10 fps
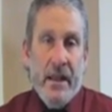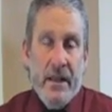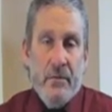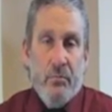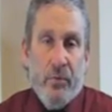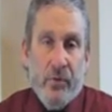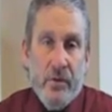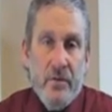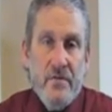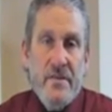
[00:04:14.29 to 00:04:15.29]
It
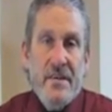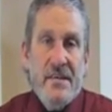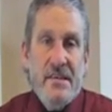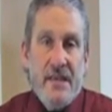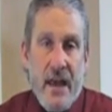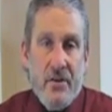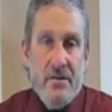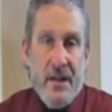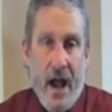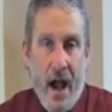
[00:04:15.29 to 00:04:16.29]
improves the
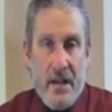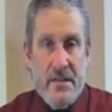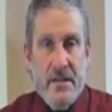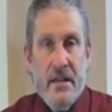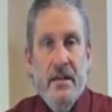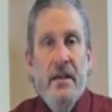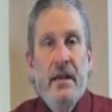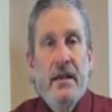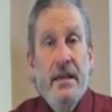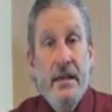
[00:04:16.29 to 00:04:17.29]
cytotoxic
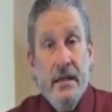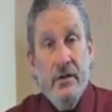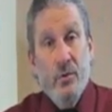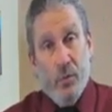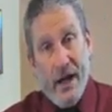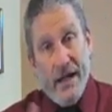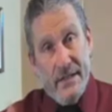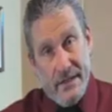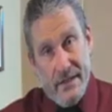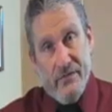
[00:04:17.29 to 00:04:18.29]
kill
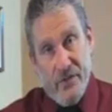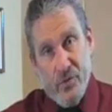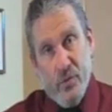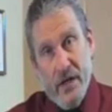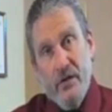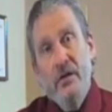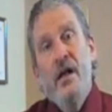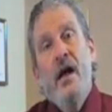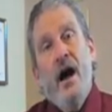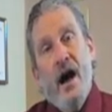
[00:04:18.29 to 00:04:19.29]
rate, if you
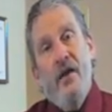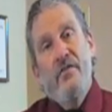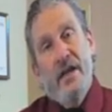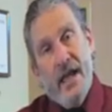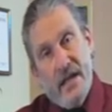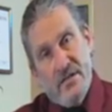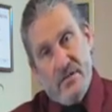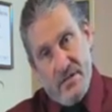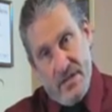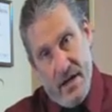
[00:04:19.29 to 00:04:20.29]
will, of the
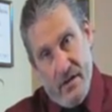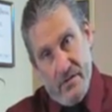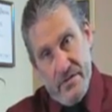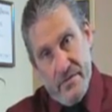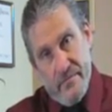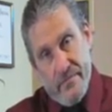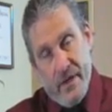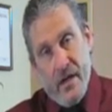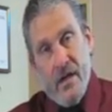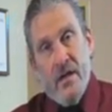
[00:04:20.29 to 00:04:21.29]
cancer cells.
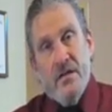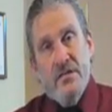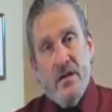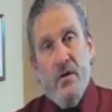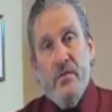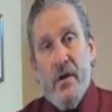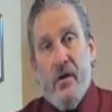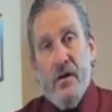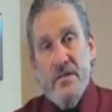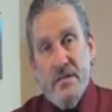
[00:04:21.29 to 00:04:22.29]
So
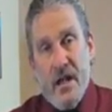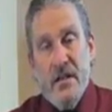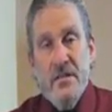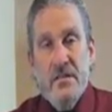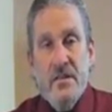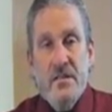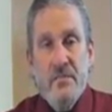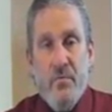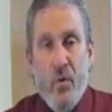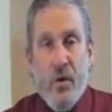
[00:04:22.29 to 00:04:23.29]
there are studies to
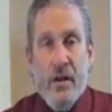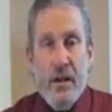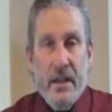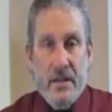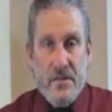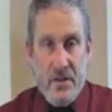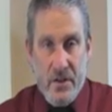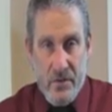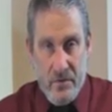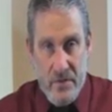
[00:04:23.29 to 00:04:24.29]
support its
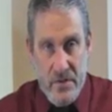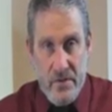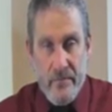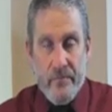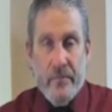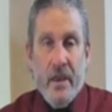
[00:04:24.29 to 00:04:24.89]
use